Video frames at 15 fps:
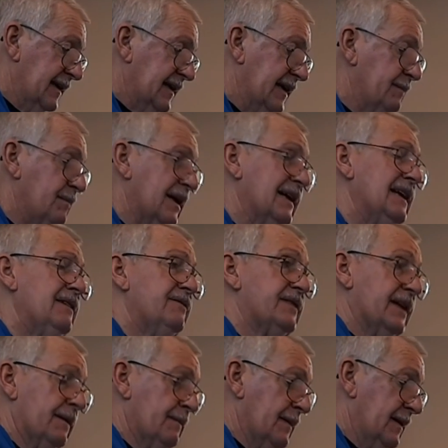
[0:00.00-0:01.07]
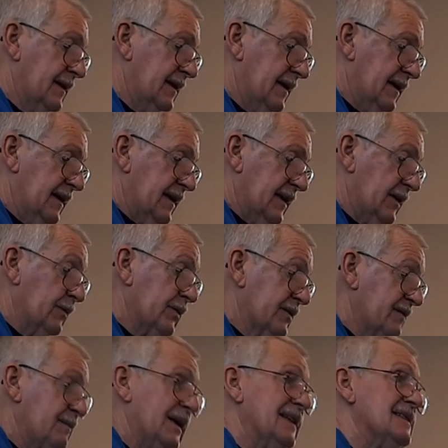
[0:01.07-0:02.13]
and believed them, they wouldn't
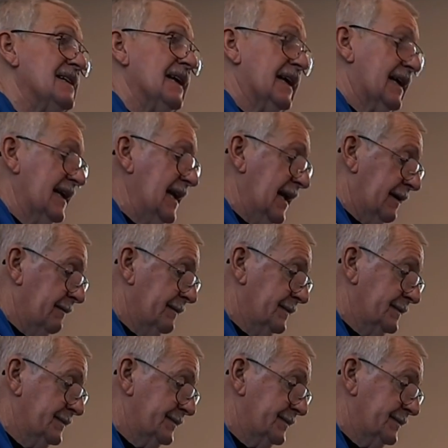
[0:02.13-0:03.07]
have been taken in.